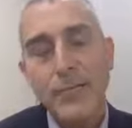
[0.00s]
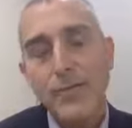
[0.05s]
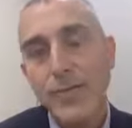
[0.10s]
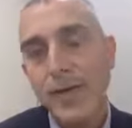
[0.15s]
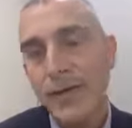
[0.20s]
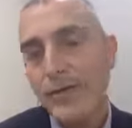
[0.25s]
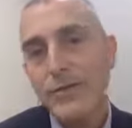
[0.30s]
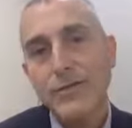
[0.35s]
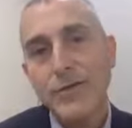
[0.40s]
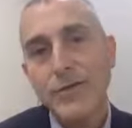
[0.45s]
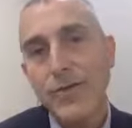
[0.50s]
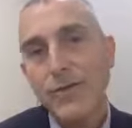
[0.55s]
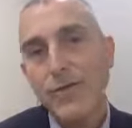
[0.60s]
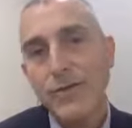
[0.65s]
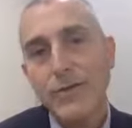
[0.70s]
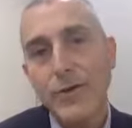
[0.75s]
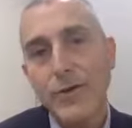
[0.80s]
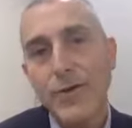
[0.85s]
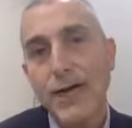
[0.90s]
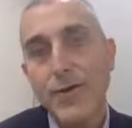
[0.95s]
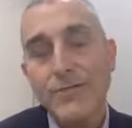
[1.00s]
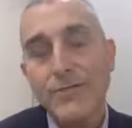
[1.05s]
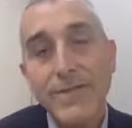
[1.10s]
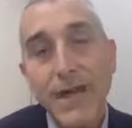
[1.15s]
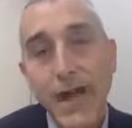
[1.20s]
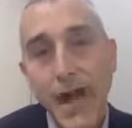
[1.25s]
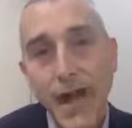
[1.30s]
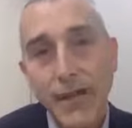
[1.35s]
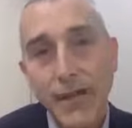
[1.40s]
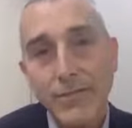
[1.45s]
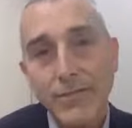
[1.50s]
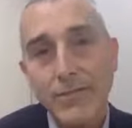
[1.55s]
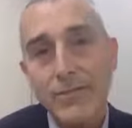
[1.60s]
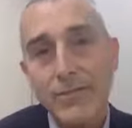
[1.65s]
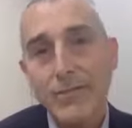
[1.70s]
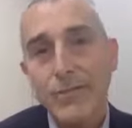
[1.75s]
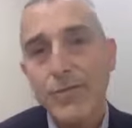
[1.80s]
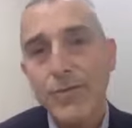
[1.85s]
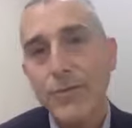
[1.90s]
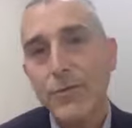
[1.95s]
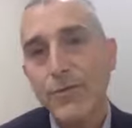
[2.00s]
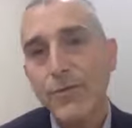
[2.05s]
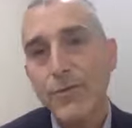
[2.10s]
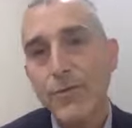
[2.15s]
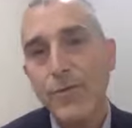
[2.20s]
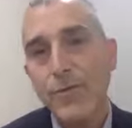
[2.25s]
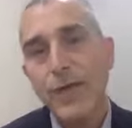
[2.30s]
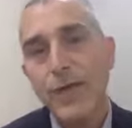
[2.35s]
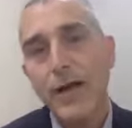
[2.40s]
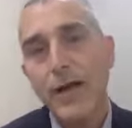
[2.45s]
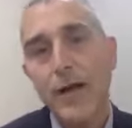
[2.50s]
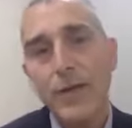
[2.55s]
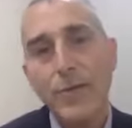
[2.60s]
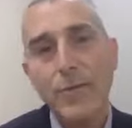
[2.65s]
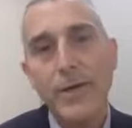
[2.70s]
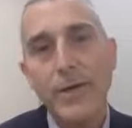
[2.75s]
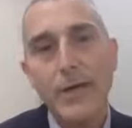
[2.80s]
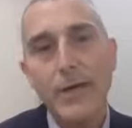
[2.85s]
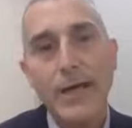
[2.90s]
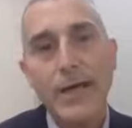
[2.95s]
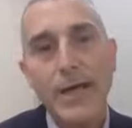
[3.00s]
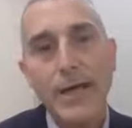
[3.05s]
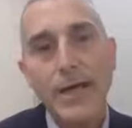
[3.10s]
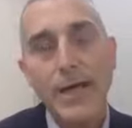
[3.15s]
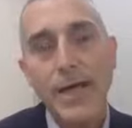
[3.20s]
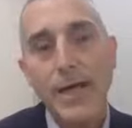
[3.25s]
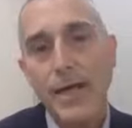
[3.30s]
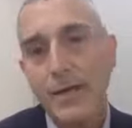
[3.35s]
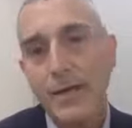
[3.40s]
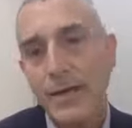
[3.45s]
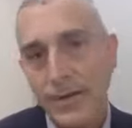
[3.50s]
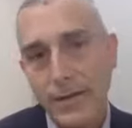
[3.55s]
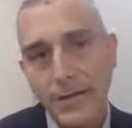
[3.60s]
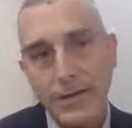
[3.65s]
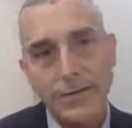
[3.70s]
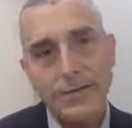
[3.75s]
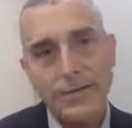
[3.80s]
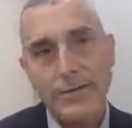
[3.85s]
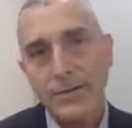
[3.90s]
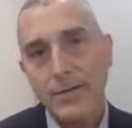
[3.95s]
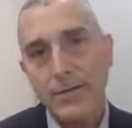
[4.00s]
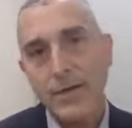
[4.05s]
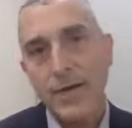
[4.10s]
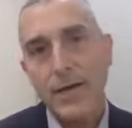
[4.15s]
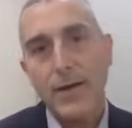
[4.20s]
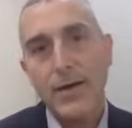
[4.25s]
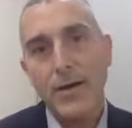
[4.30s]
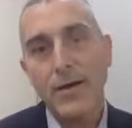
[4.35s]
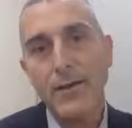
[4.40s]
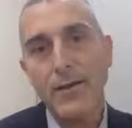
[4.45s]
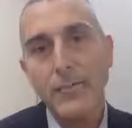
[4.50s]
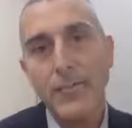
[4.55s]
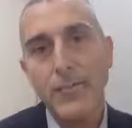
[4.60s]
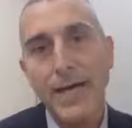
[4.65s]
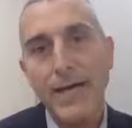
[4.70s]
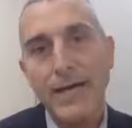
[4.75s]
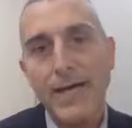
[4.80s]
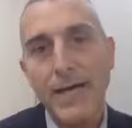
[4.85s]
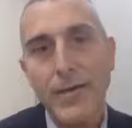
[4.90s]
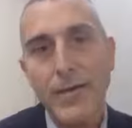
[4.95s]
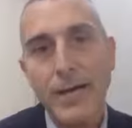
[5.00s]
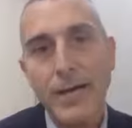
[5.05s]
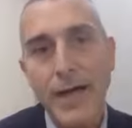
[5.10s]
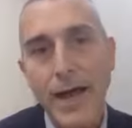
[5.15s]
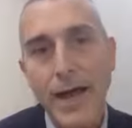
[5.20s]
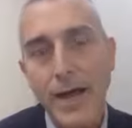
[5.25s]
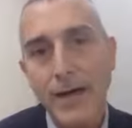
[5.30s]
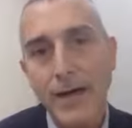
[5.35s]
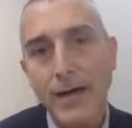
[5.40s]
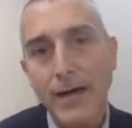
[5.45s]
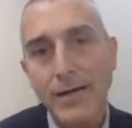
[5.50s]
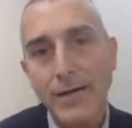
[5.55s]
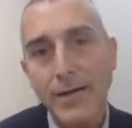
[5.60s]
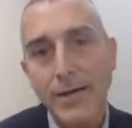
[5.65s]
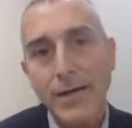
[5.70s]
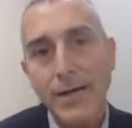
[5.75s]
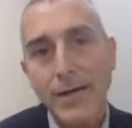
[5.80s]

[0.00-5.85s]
Patients often don't have time to pursue therapy, and in this pandemic era,